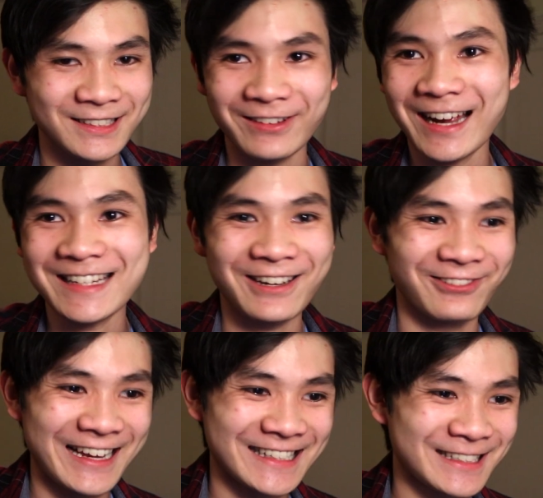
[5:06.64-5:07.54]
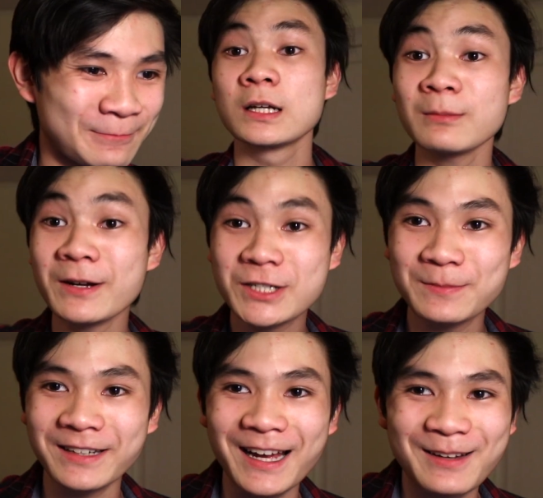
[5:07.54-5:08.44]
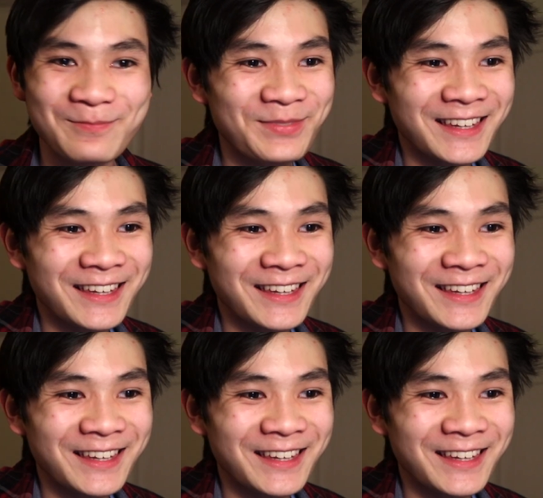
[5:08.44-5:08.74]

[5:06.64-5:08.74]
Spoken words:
Sorry, I digress. So my GPA.